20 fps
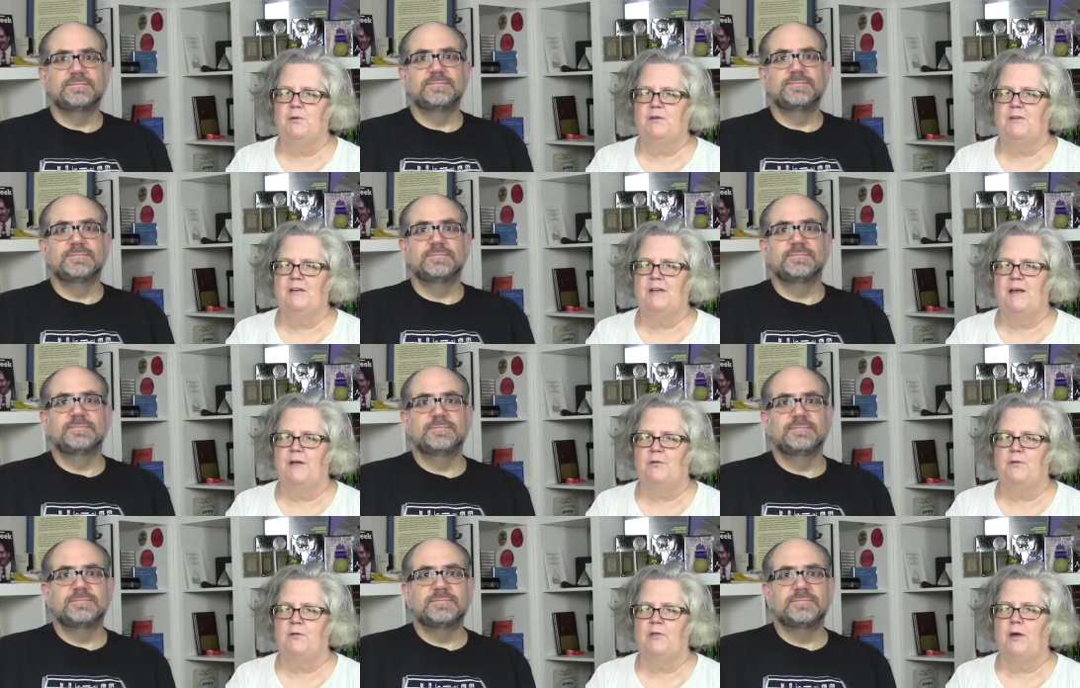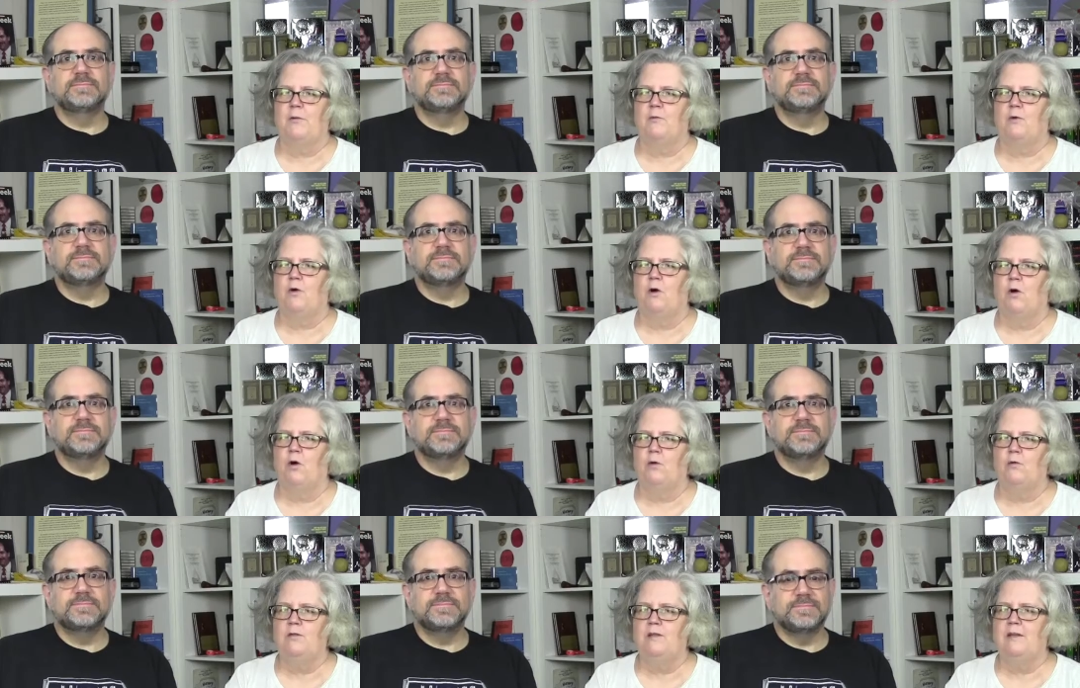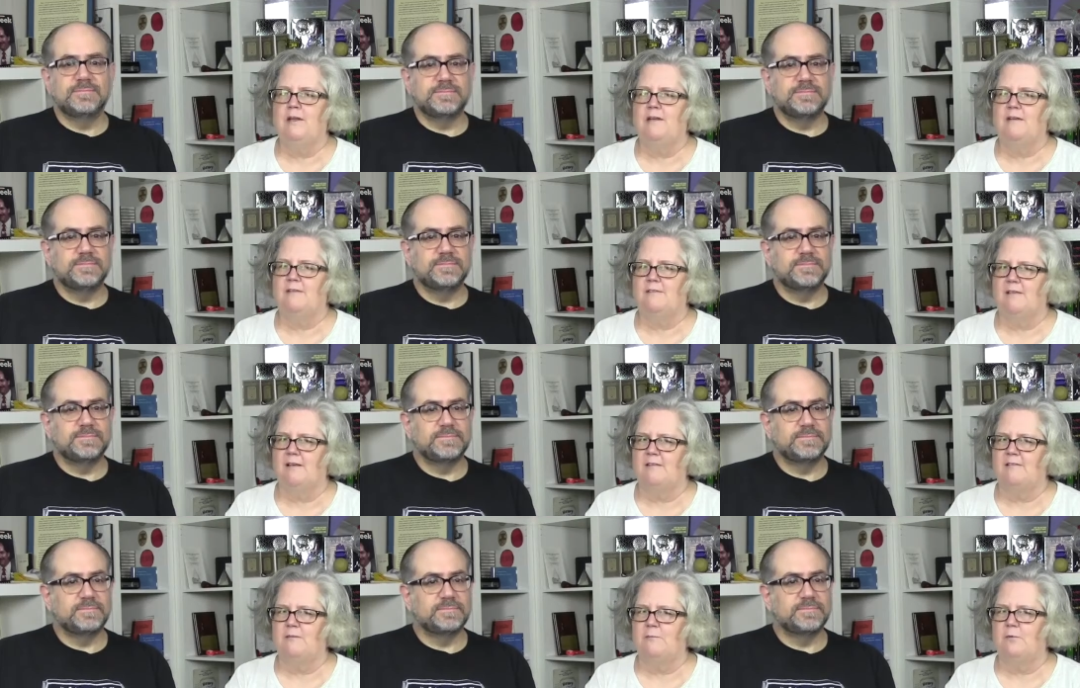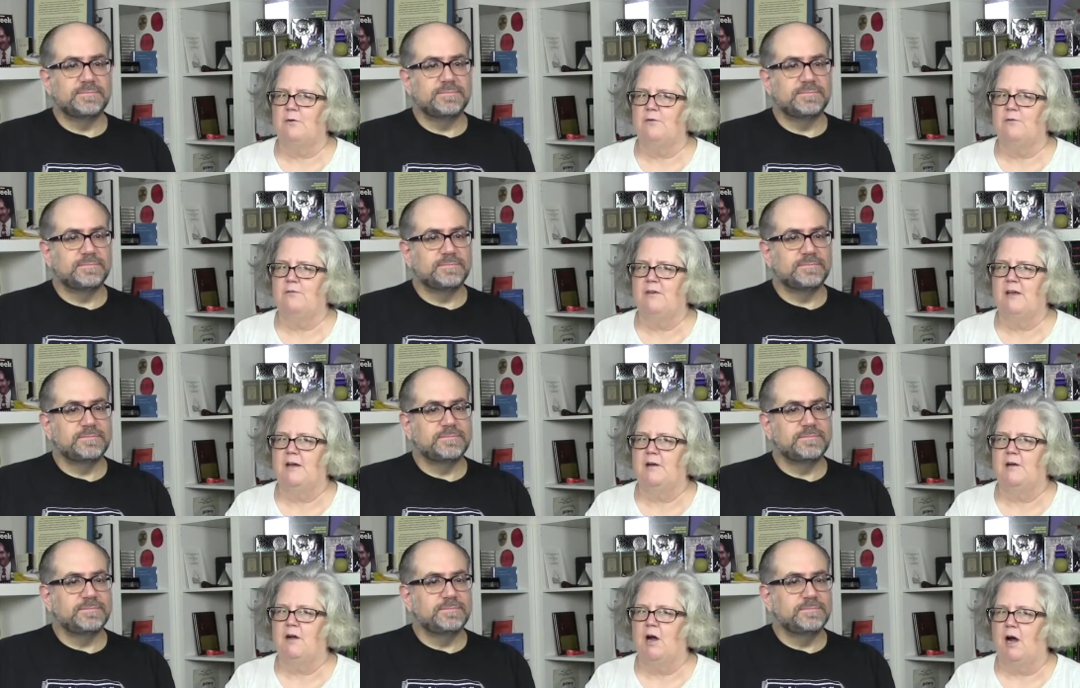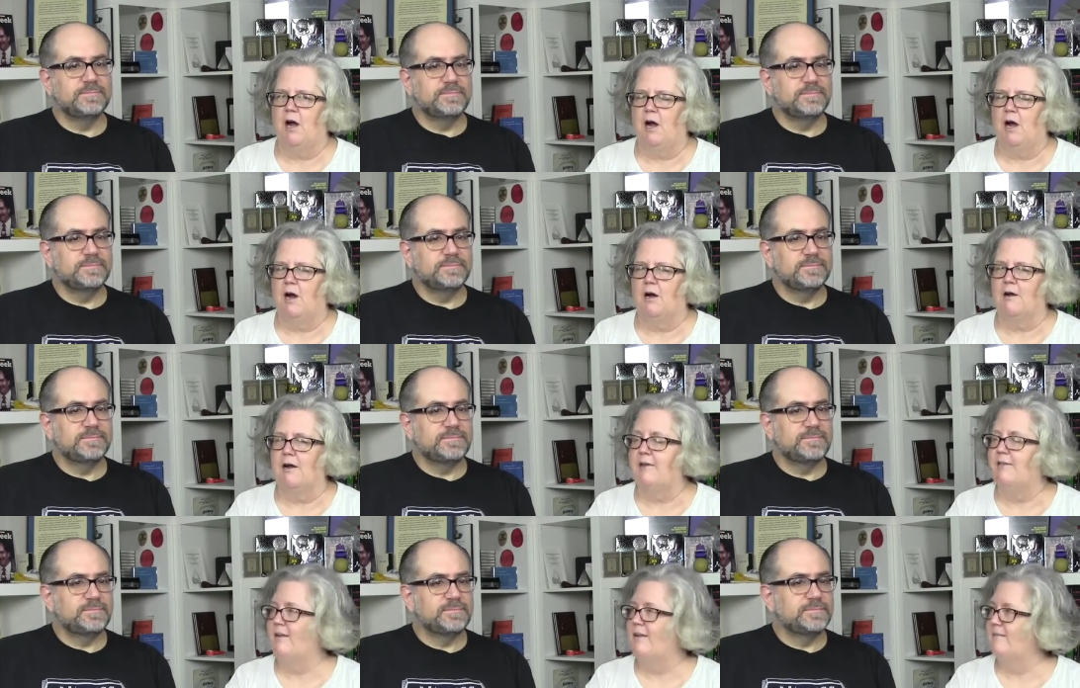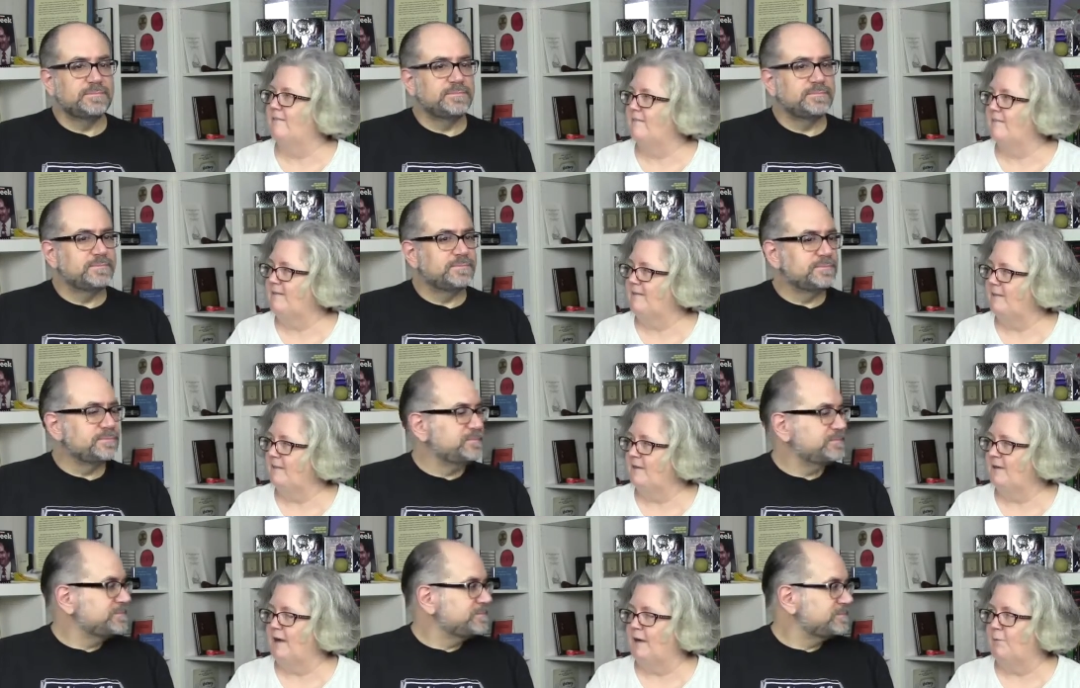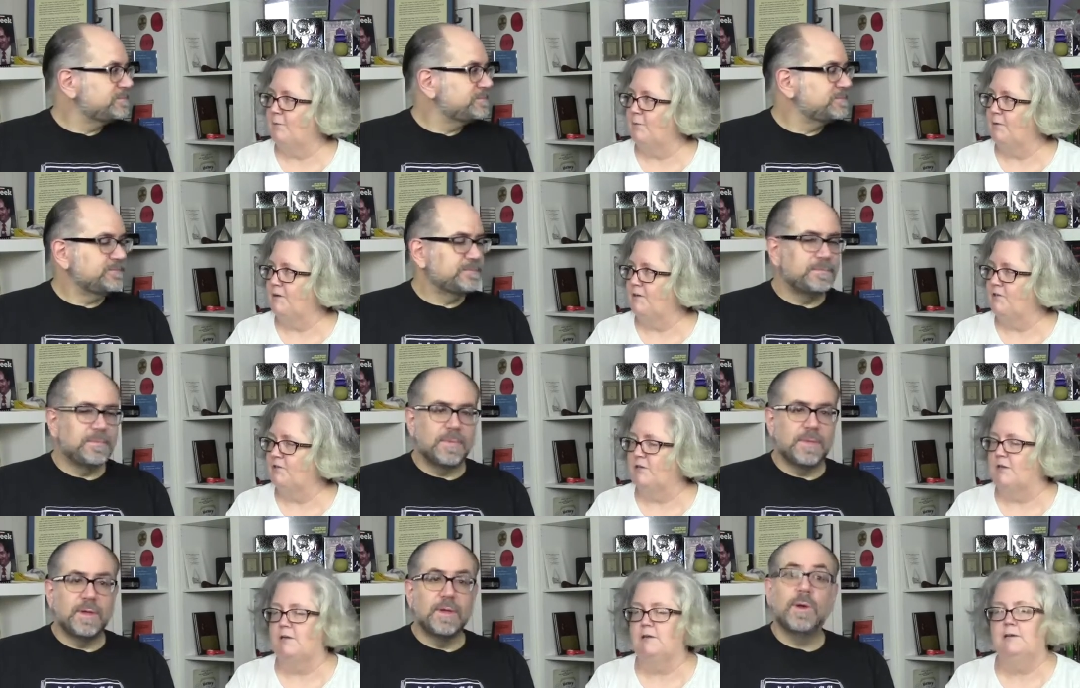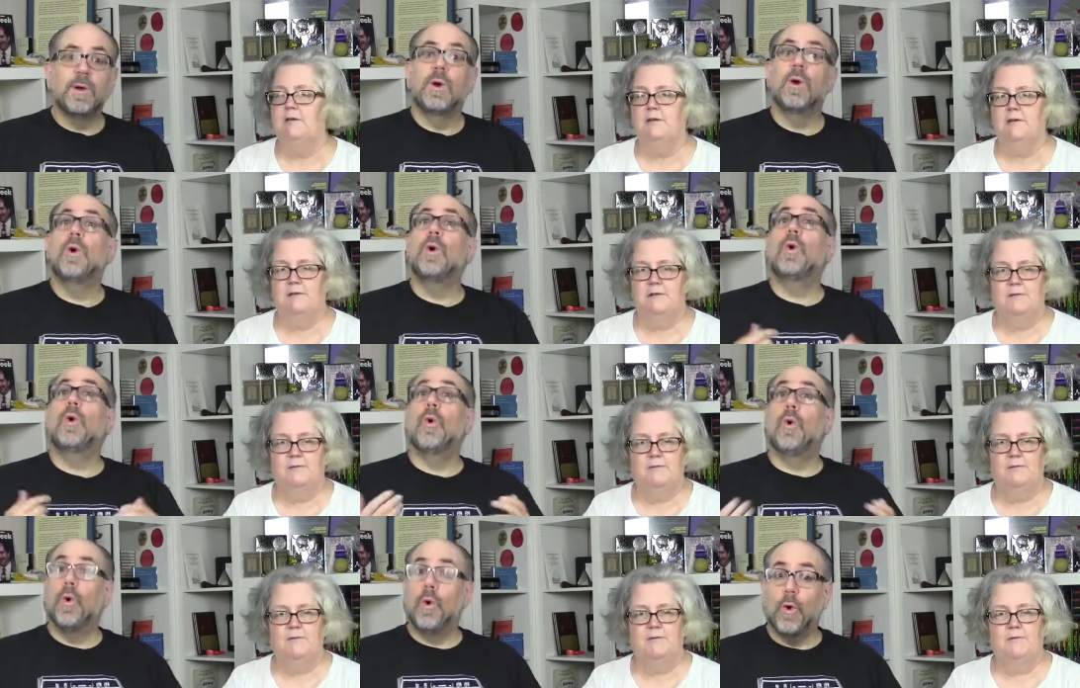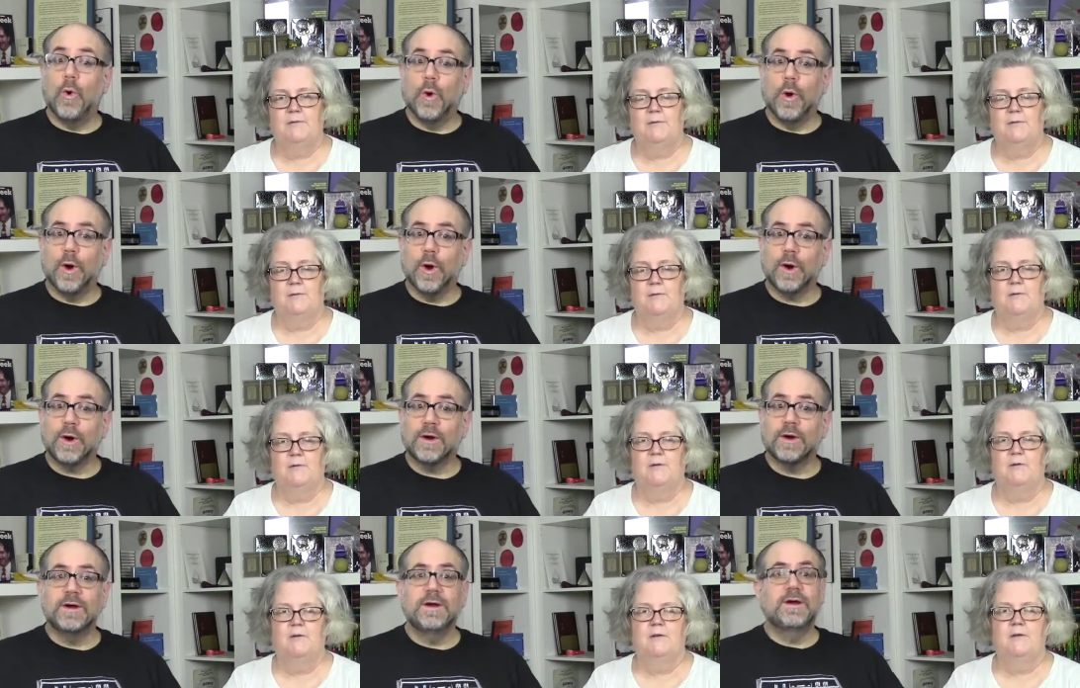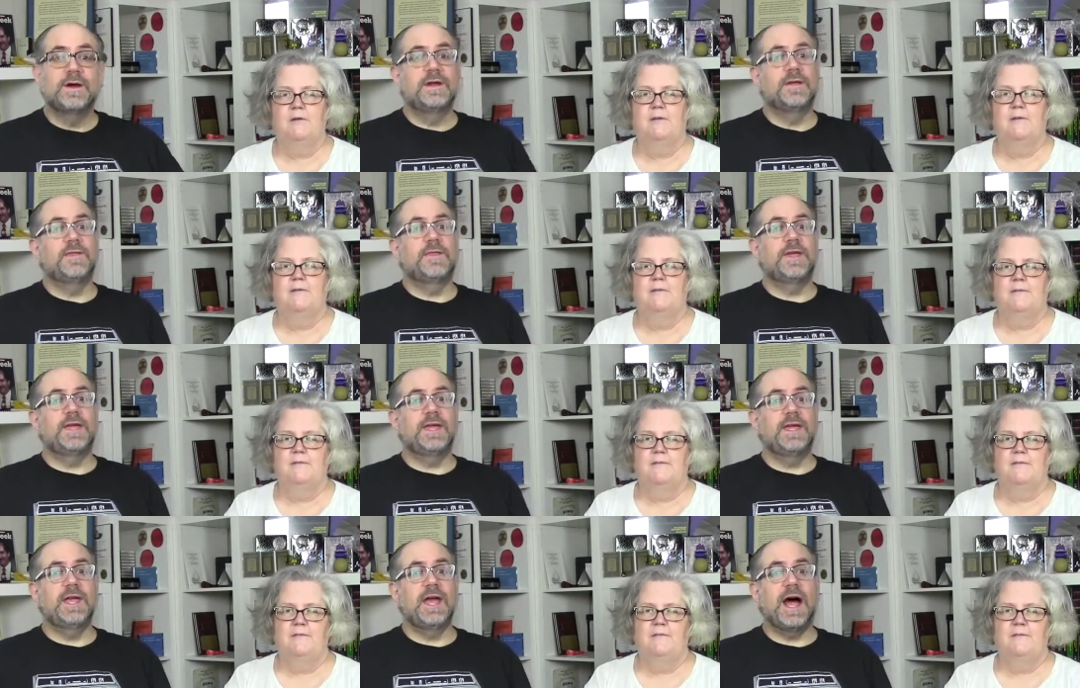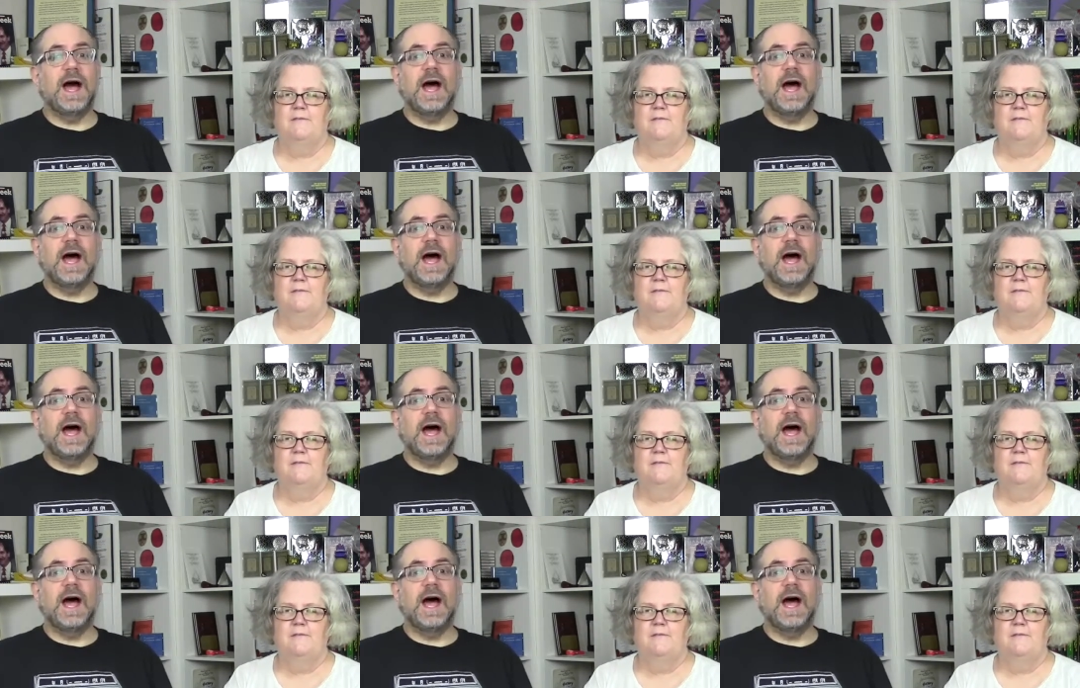Speaker 1: put together that were only accessible via car, and that's still in operation.
Speaker 2: Or the